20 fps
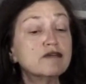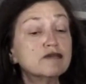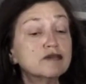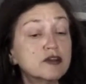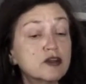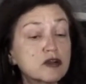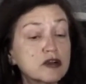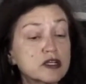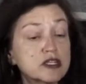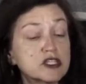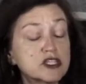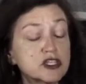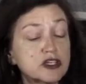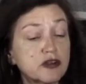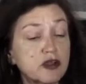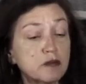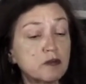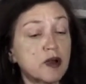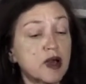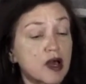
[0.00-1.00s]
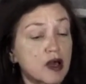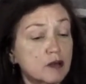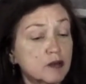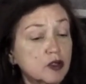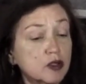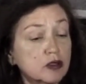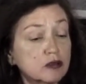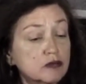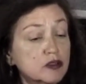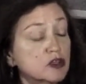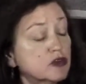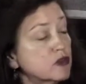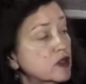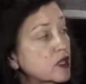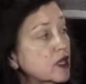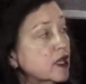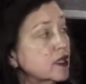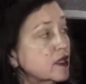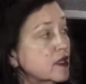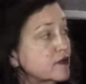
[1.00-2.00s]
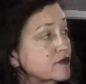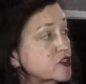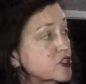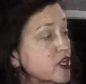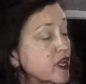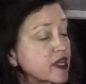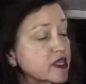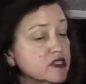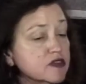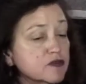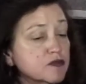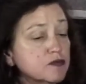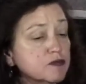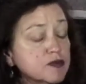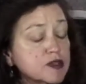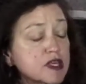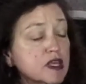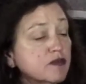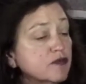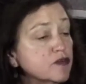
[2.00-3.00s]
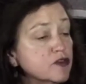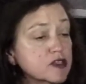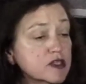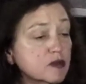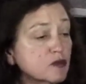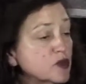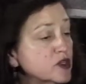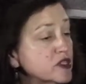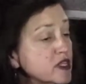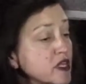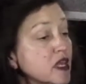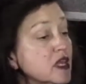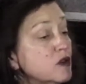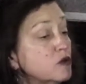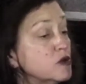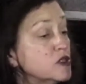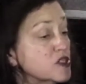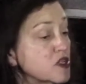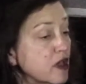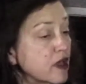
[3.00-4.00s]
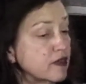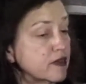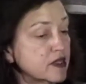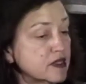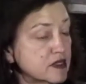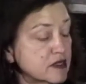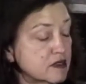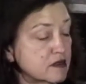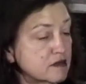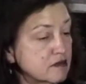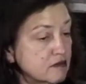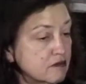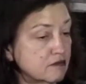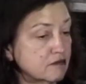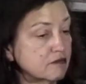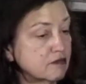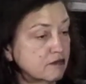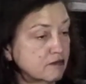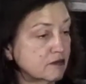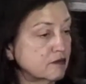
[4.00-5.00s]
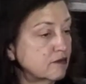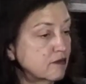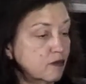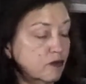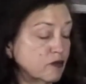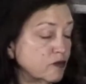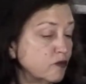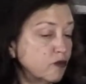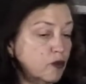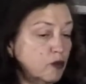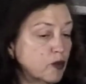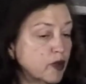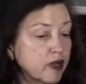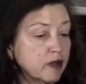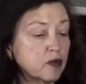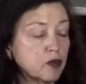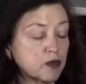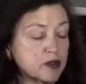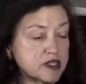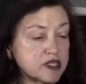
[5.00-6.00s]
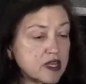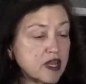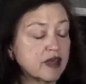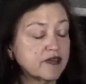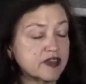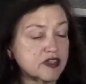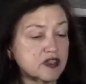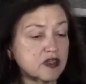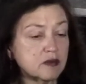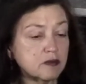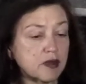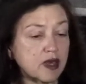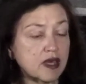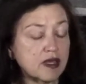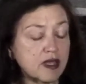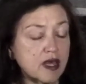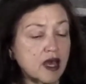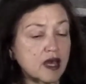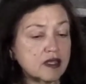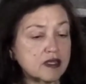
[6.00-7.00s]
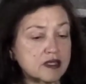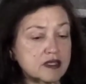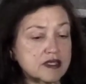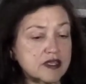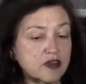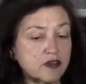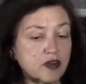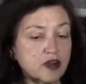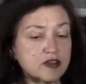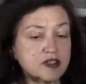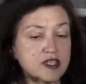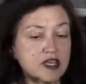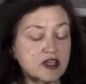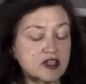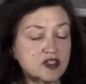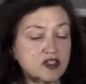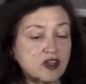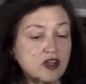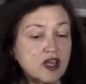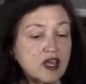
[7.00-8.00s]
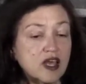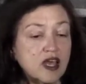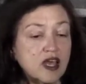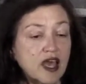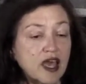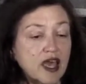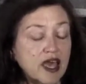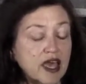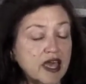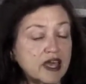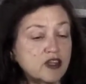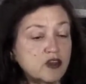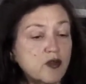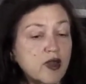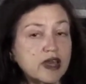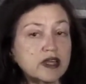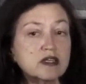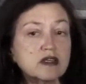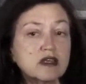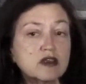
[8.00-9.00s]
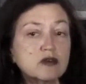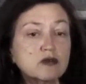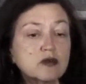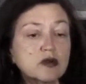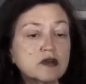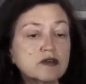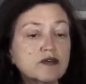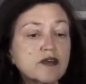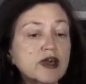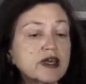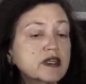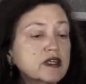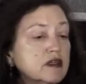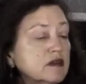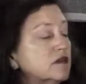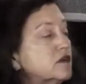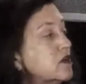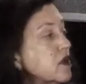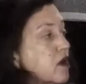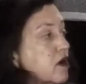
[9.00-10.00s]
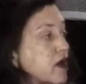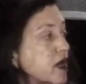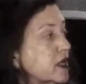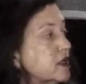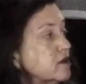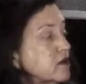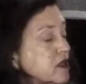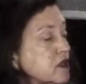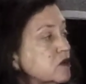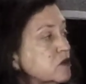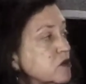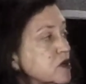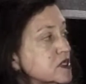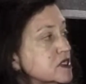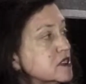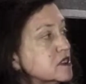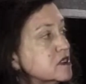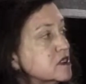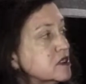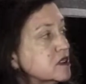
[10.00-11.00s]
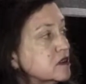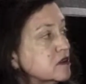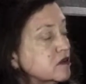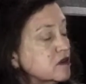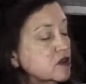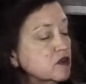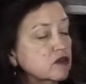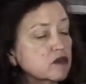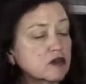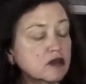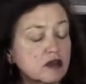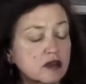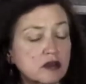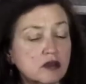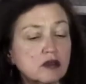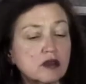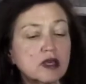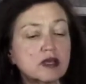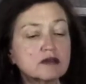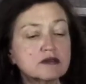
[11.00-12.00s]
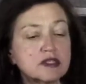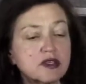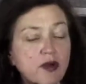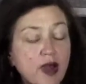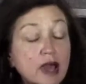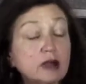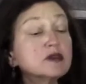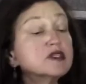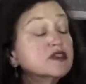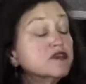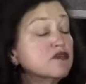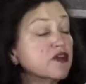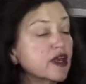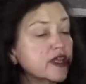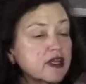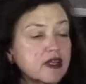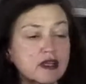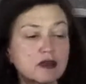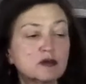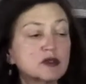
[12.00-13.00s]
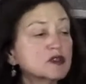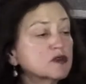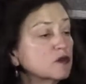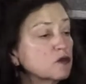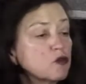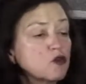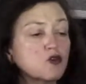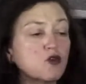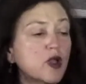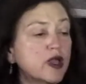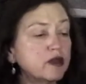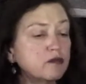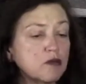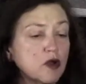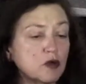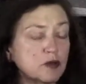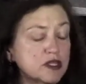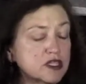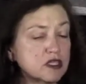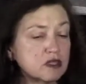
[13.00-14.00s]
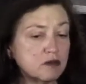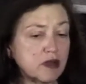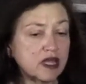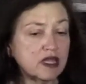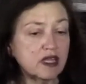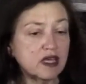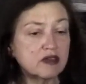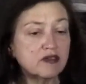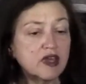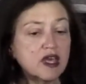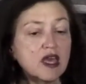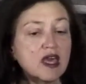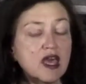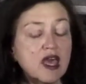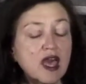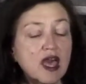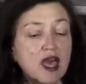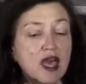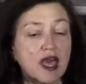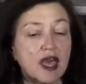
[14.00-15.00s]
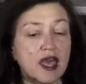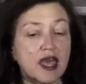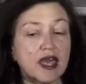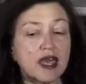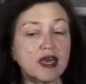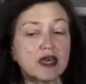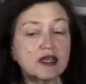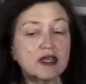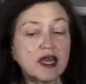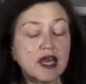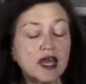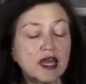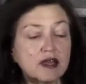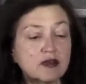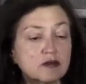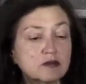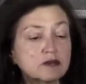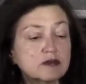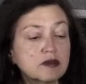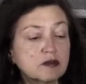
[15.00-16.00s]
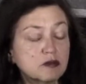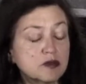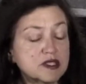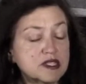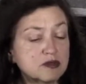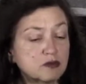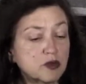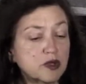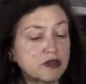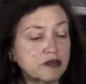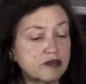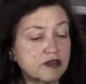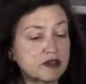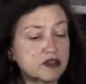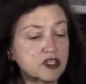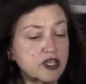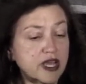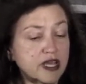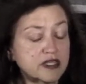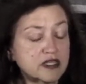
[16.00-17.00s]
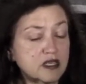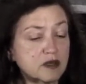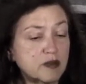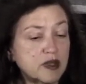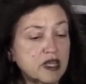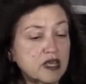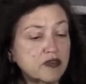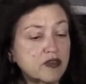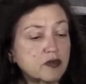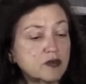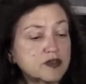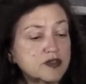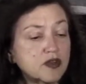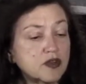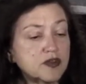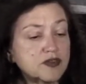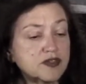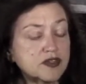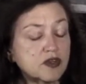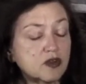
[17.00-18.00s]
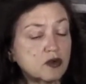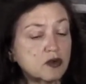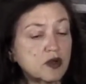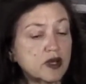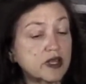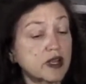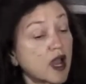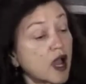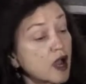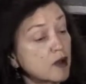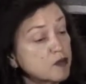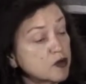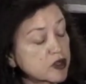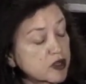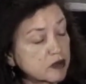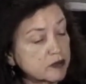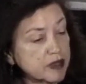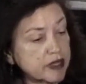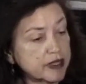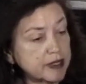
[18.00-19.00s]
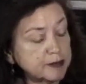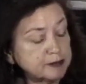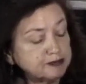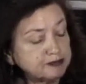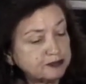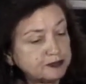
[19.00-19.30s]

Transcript: florist, Jerry Palmer, knew that I loved jazz, and for some reason he was on this, for whatever reason, on this uh, on the Center Arts Council. And you had you were invited on. It wasn't uh-huh. uh, you, you, uh, so I was invited. It was a great moment in my life. Uh-huh. And I was with the jazz committee. There was also an opera committee.